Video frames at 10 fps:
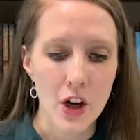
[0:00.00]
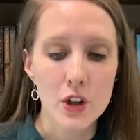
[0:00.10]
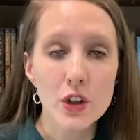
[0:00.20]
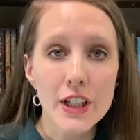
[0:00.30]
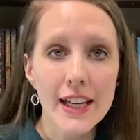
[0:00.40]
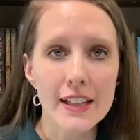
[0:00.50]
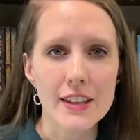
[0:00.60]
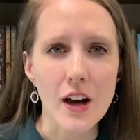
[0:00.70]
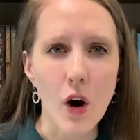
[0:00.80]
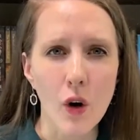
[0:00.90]
looking at
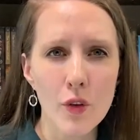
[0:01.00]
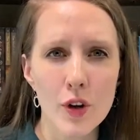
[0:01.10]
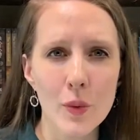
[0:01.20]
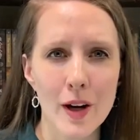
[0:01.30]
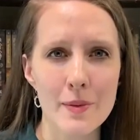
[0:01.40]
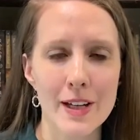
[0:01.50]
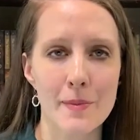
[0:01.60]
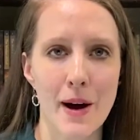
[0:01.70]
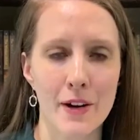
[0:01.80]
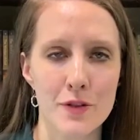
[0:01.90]
the overwhelming
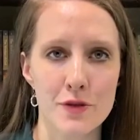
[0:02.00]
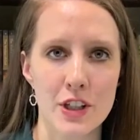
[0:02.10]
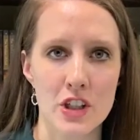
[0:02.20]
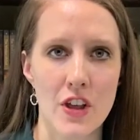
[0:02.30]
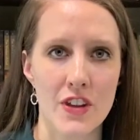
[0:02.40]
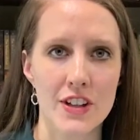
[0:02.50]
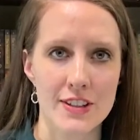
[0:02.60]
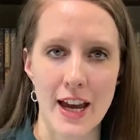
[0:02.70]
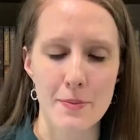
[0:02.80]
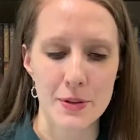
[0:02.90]
amount of fish that the
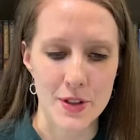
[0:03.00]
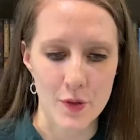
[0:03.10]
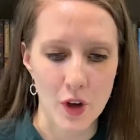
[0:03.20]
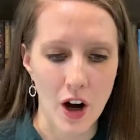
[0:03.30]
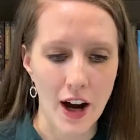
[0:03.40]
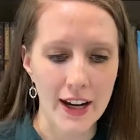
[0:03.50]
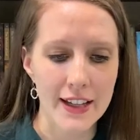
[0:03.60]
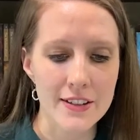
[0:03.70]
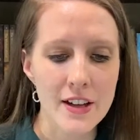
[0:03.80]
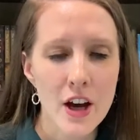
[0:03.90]
disciples have caught,
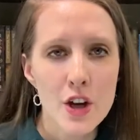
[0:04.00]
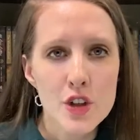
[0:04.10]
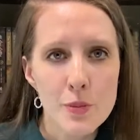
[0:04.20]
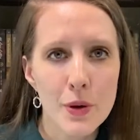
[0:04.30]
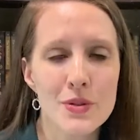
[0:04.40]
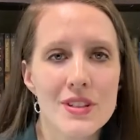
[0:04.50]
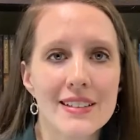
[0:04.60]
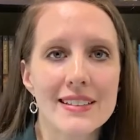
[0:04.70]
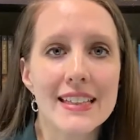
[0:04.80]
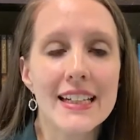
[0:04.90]
is supposed to
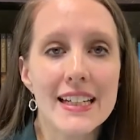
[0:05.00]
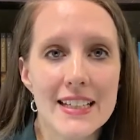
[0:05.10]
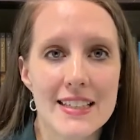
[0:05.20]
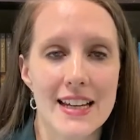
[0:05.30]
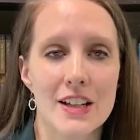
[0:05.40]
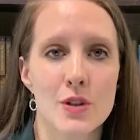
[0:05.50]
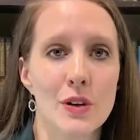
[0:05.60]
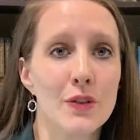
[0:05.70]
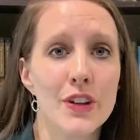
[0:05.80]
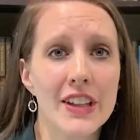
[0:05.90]
lead us into a
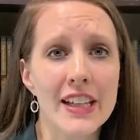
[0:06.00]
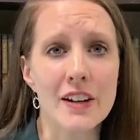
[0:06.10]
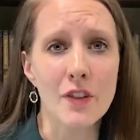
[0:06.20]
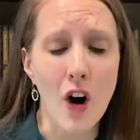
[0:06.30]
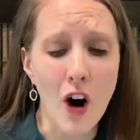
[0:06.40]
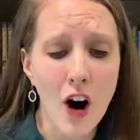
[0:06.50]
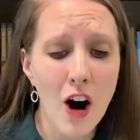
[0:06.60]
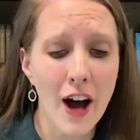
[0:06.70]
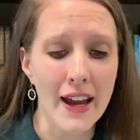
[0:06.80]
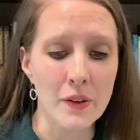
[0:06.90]
feeling of
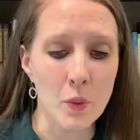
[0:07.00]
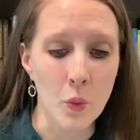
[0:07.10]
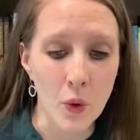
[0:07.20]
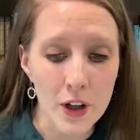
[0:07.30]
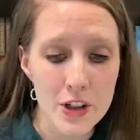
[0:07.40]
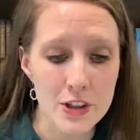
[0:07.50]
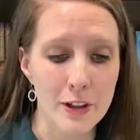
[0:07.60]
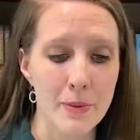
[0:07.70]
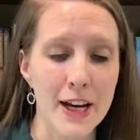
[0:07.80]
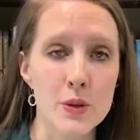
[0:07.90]
awe and
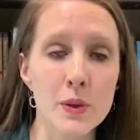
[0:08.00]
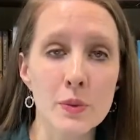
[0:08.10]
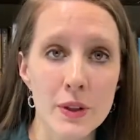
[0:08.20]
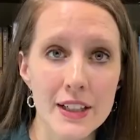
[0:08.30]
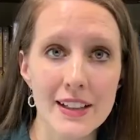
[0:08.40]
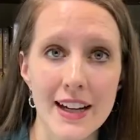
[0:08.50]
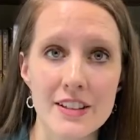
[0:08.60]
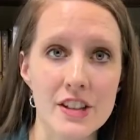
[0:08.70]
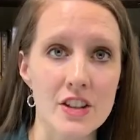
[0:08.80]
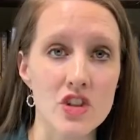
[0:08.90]
worship as we
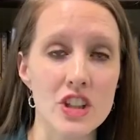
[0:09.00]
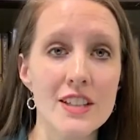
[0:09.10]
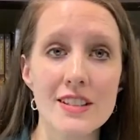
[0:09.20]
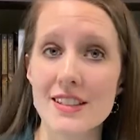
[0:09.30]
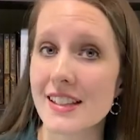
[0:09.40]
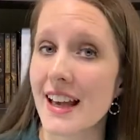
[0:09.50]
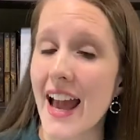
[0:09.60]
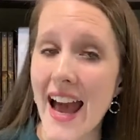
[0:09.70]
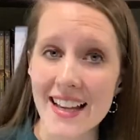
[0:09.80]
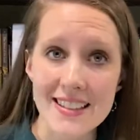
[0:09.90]
realize that Jesus
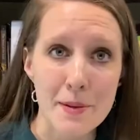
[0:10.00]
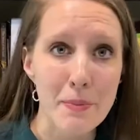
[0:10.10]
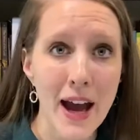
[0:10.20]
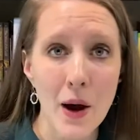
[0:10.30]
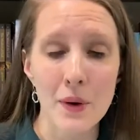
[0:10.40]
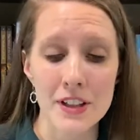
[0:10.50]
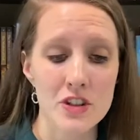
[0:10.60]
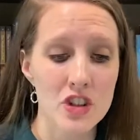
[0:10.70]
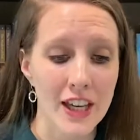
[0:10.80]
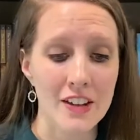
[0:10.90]
has the power to
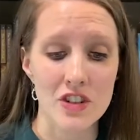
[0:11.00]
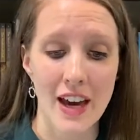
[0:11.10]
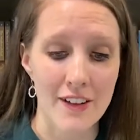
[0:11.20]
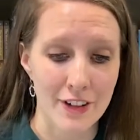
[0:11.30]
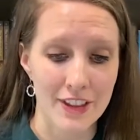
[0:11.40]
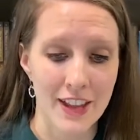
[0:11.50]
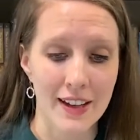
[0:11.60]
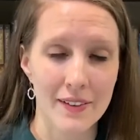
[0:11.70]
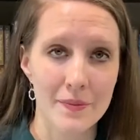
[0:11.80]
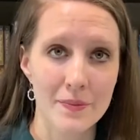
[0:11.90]
change everything.